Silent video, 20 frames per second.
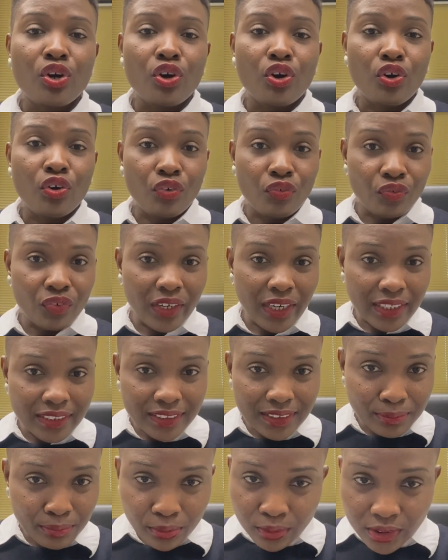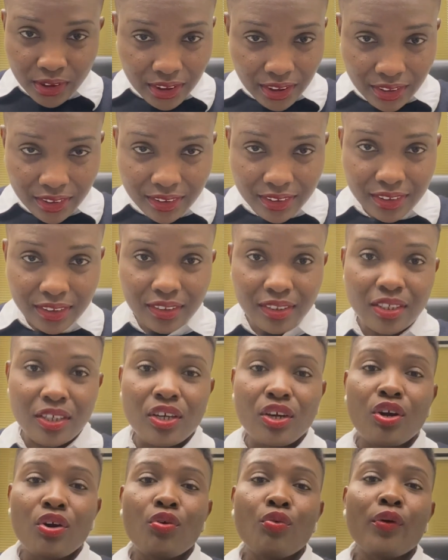of that project.
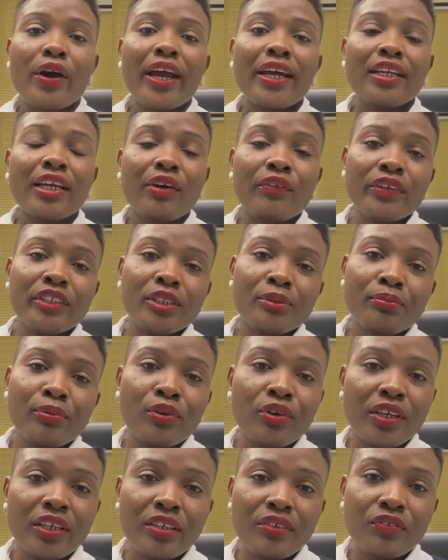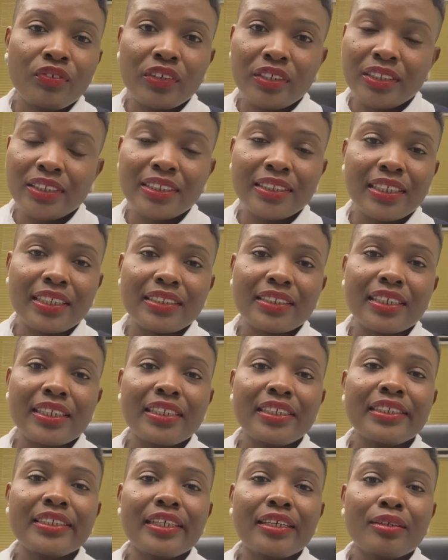Why are we deploying, for instance,
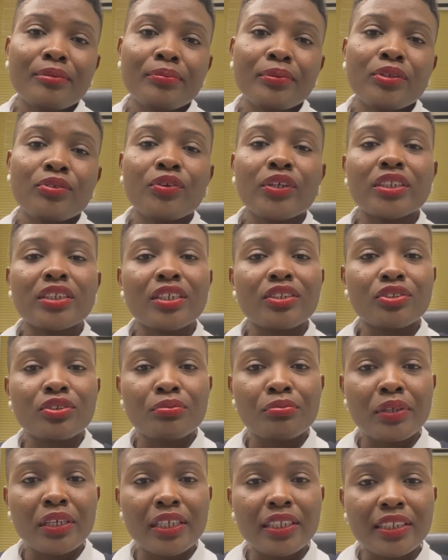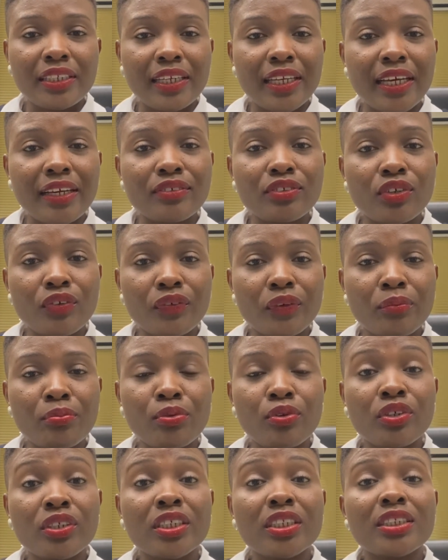an ERP? We're trying to make the lives of
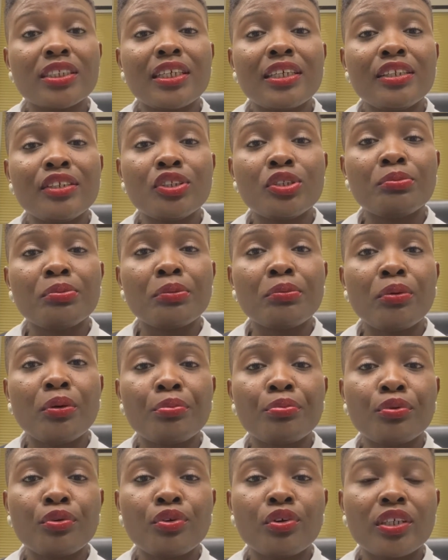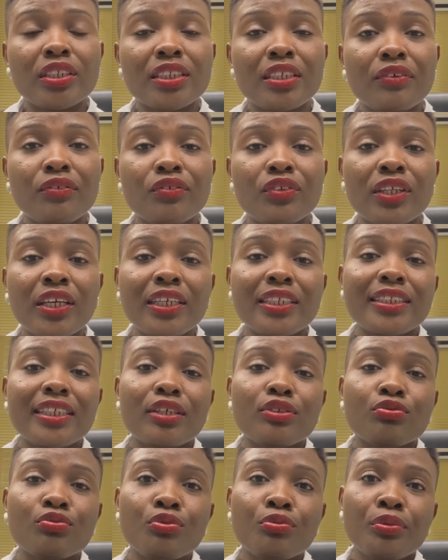employees a little bit more productive. Things
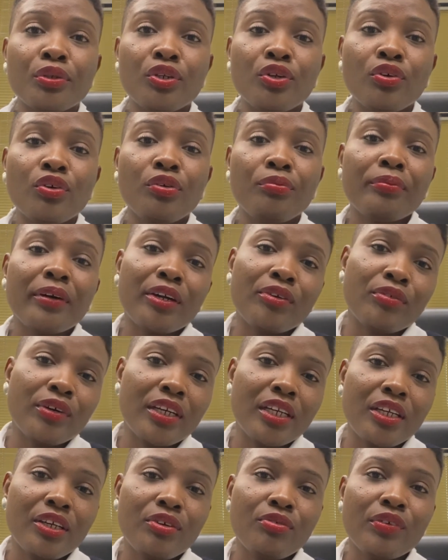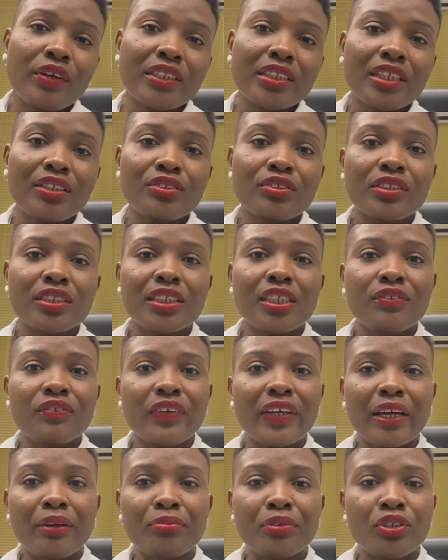that will be done manually, we're trying to see if
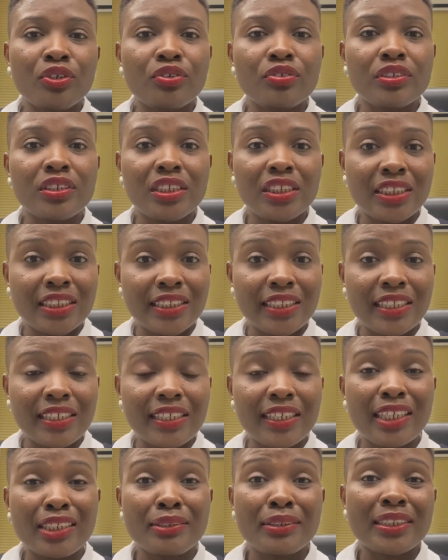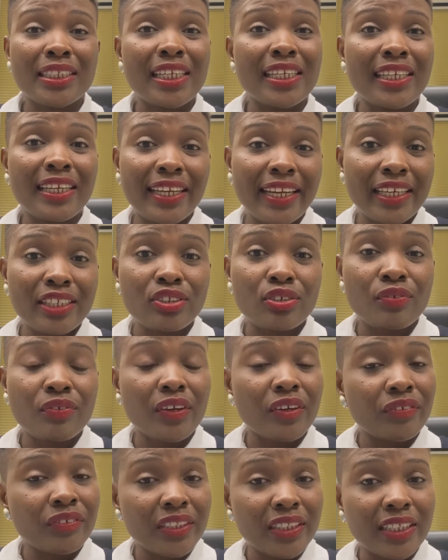it can be done digitally, especially in light of
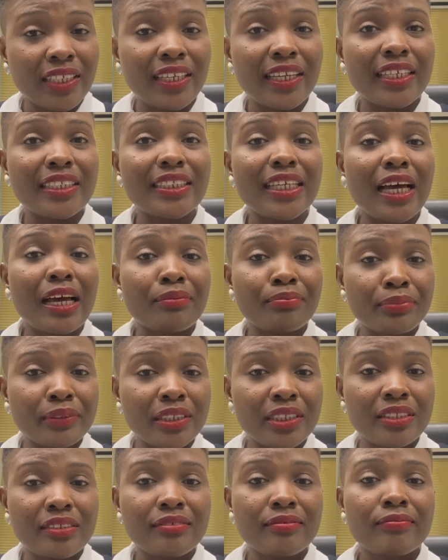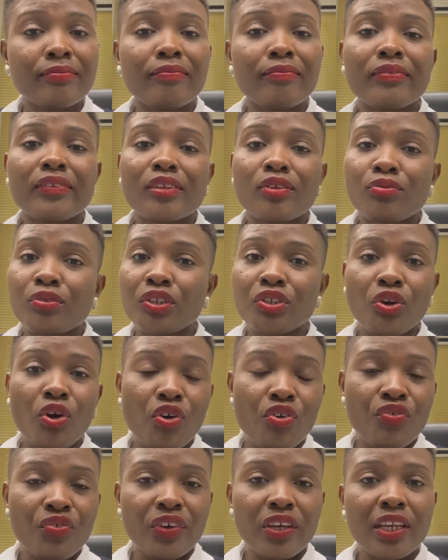everything that's happening with
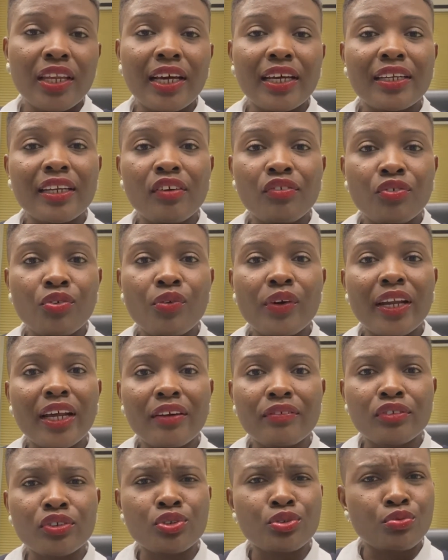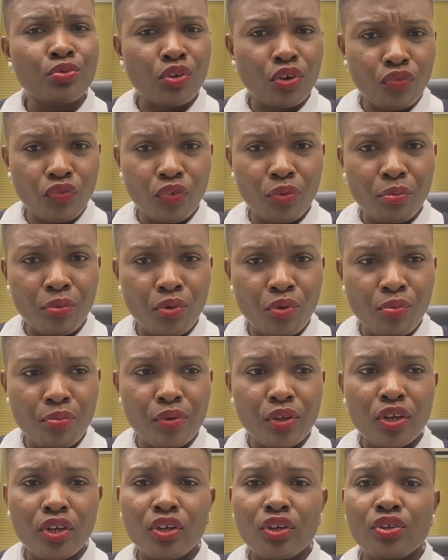COVID and everyone having to work from home.
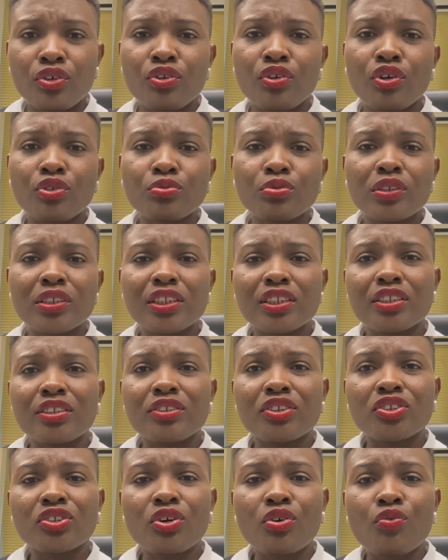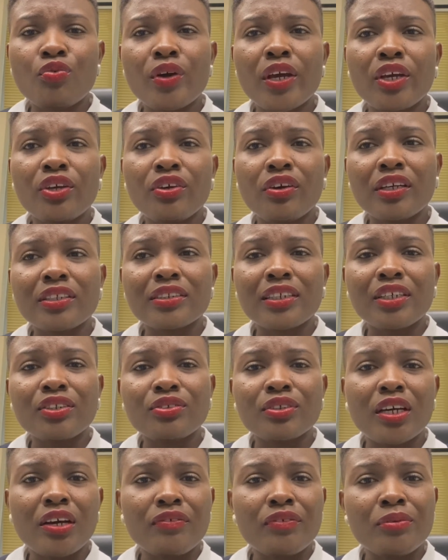You don't want a situation where you are trying
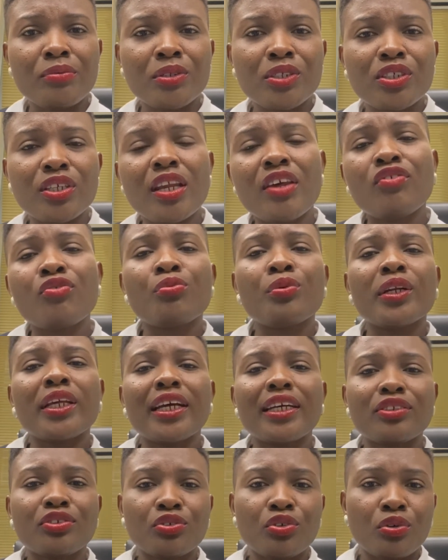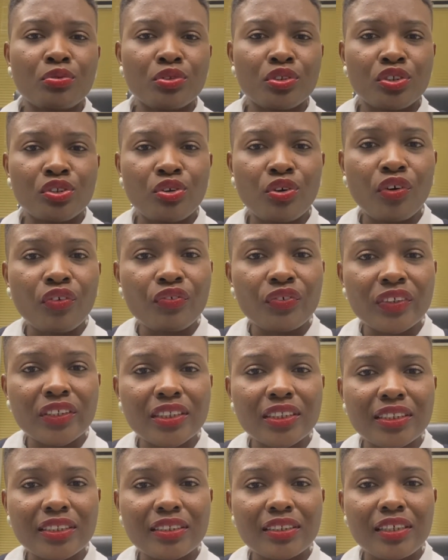to have a meeting and everybody has to come to the
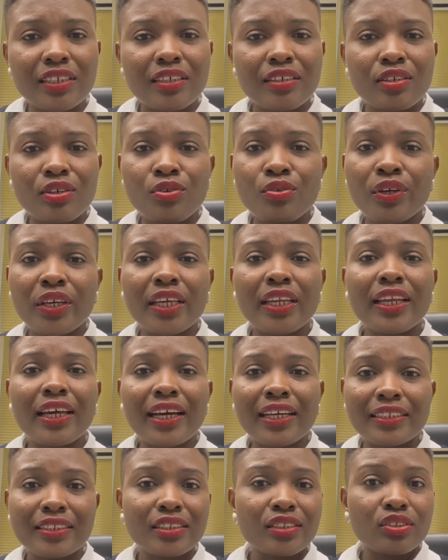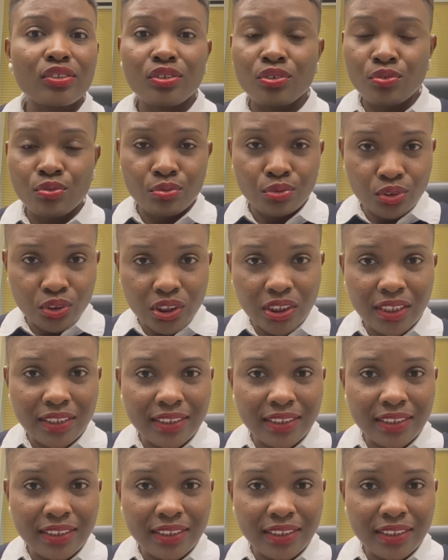office looking at social